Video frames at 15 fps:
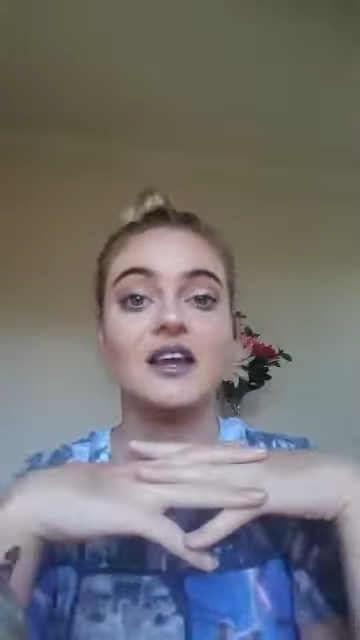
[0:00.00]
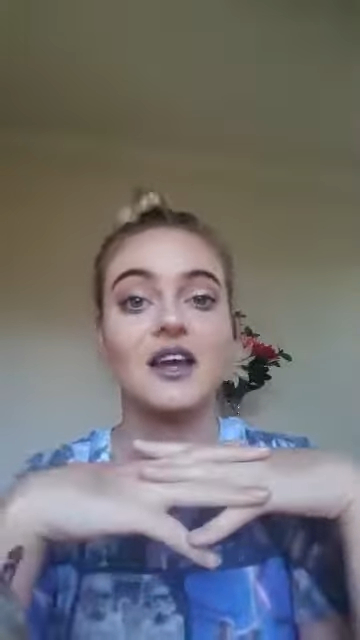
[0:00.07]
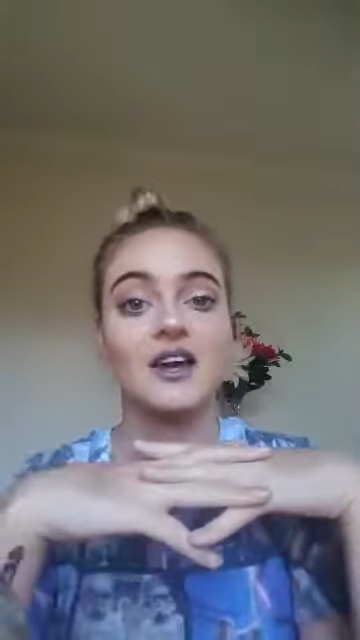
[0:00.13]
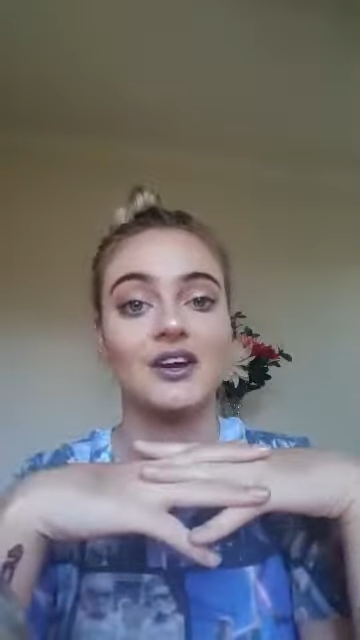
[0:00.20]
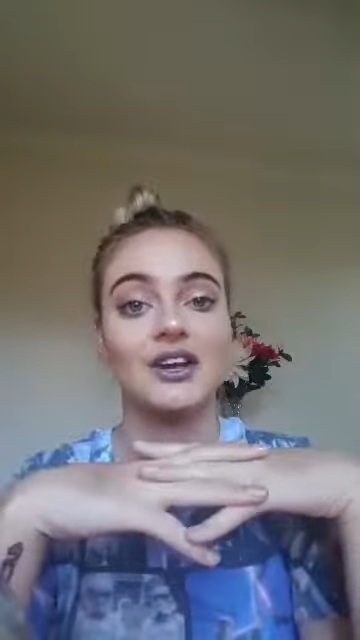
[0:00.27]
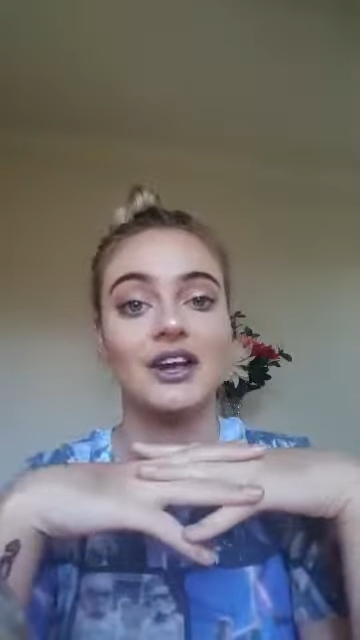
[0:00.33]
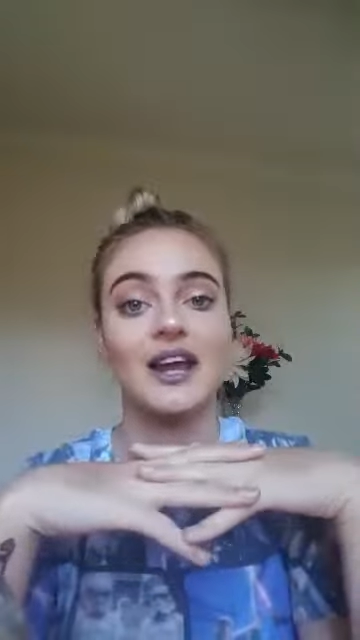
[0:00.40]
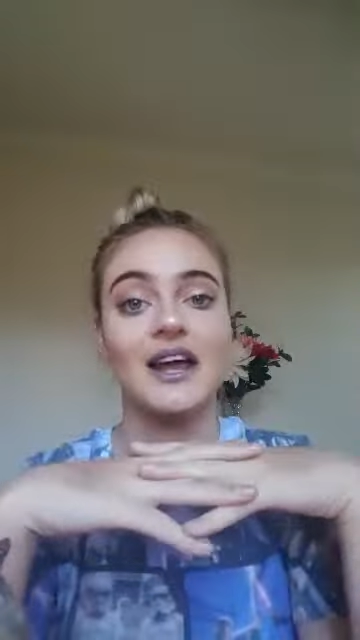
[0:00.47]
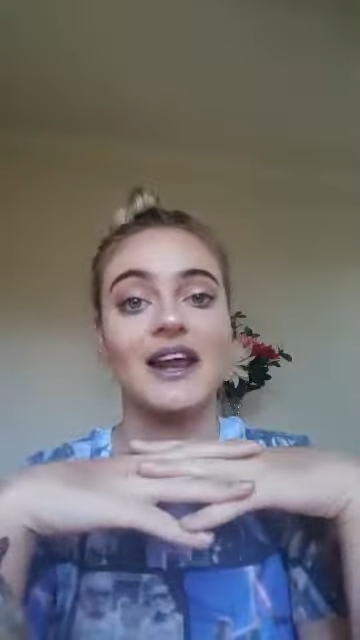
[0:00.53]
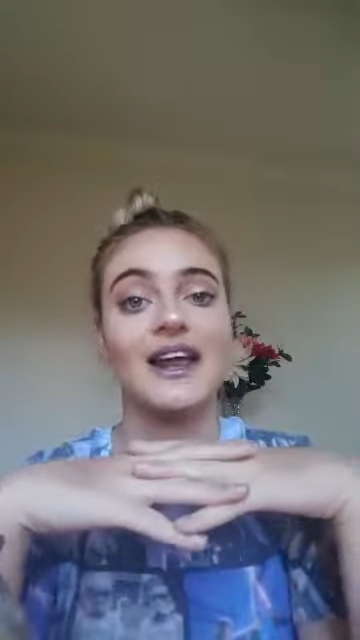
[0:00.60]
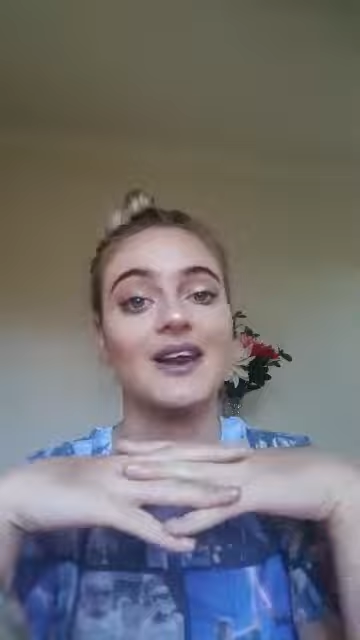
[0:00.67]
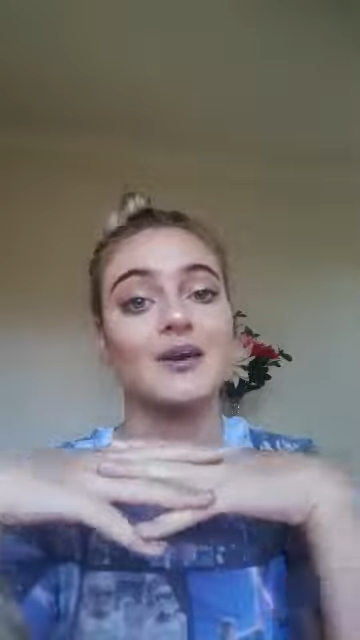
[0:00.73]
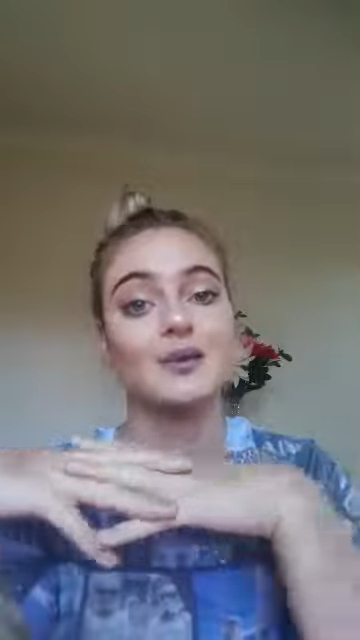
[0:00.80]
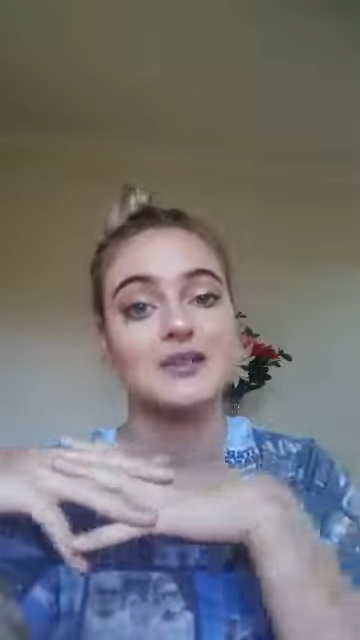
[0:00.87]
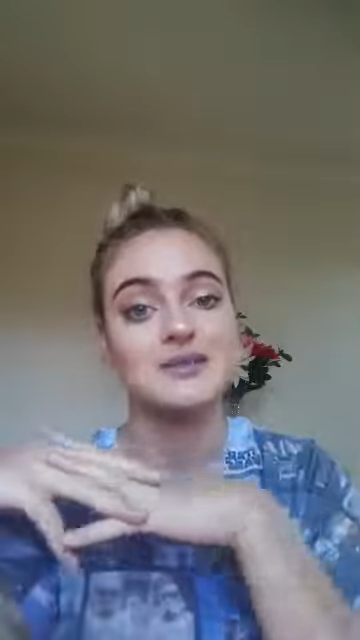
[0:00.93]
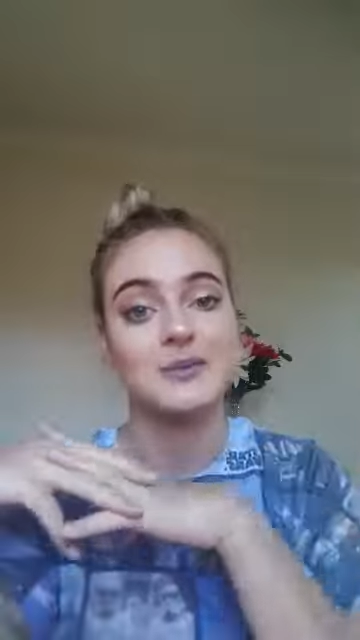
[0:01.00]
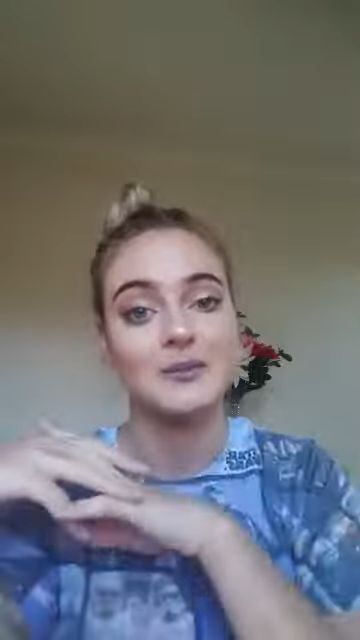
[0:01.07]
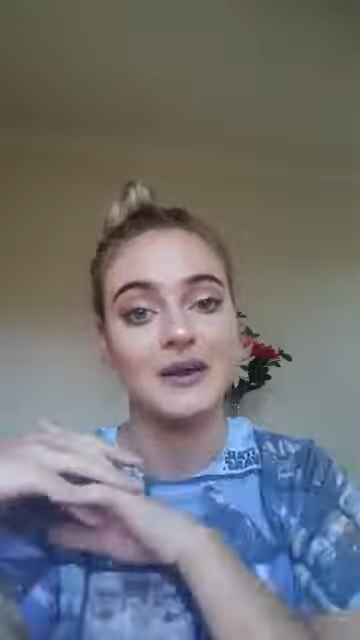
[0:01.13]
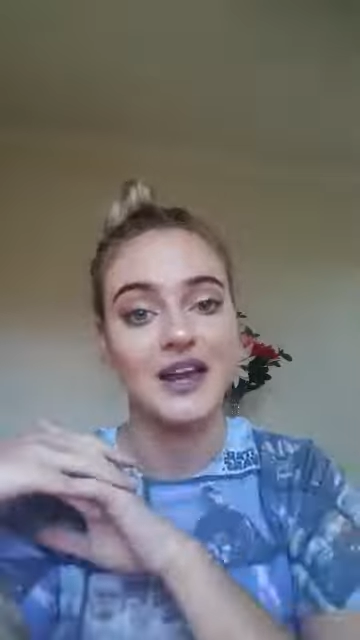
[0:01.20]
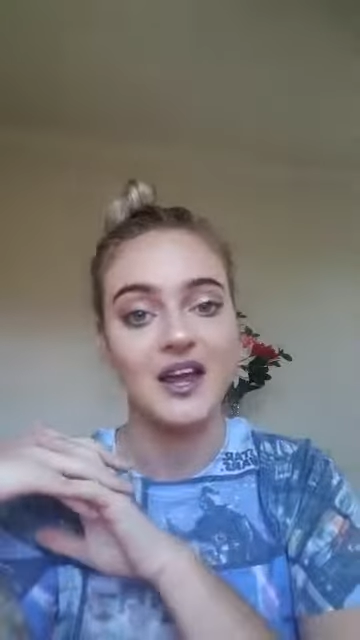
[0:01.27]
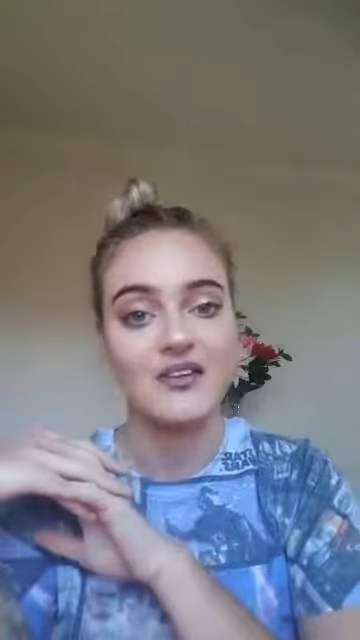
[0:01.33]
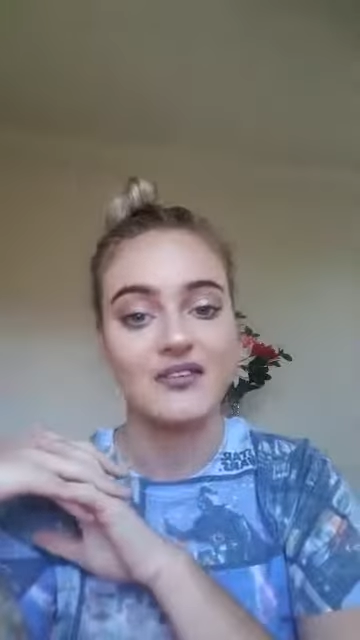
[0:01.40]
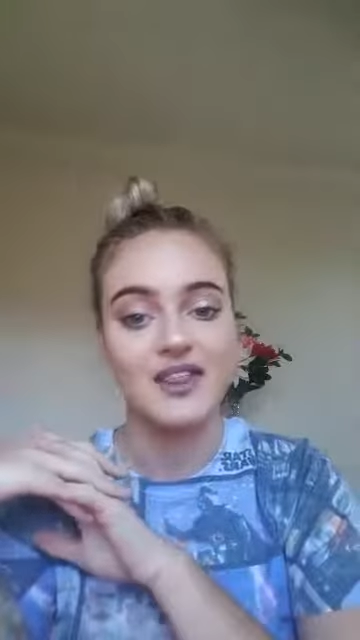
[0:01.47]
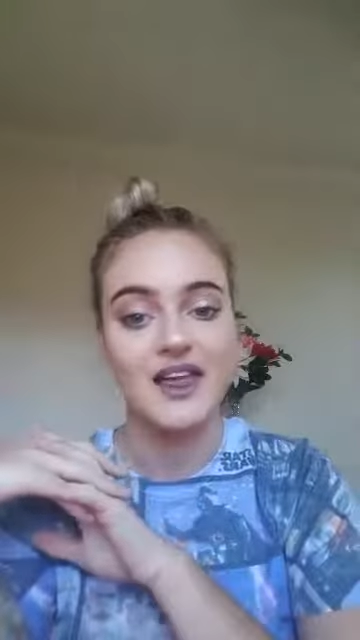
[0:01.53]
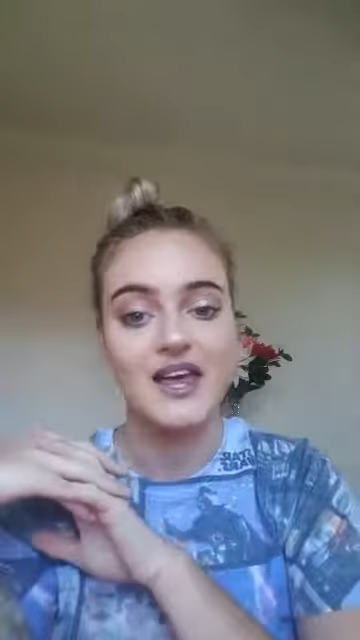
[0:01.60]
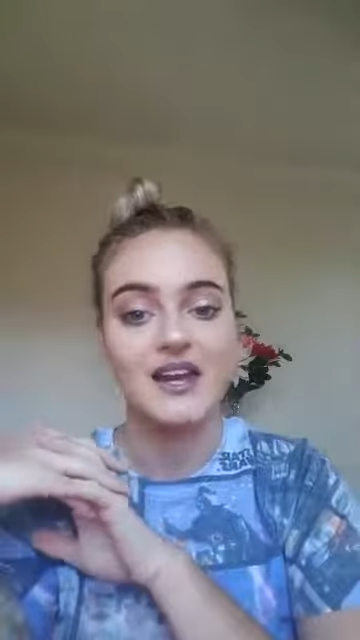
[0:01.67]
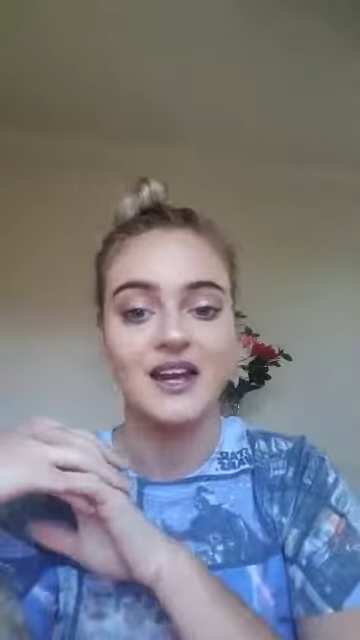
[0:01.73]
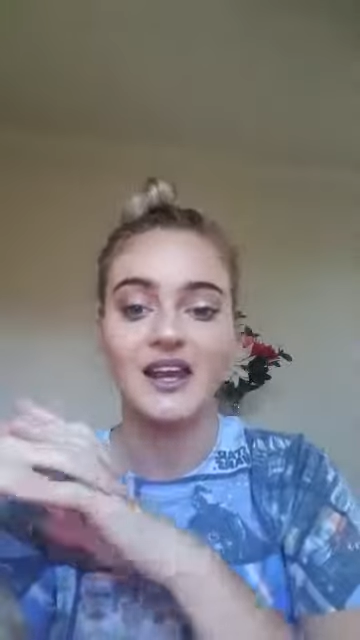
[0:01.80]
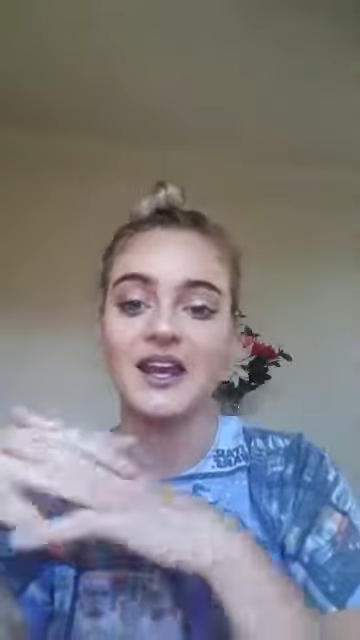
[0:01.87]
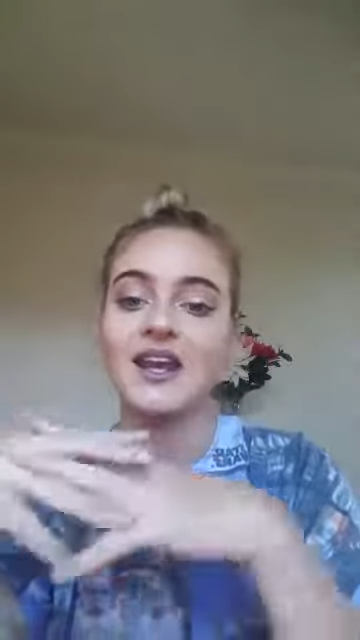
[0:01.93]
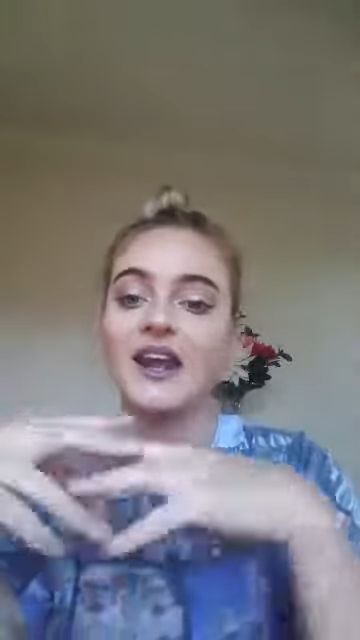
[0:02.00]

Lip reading: Candlelight and Whisper Pink for that.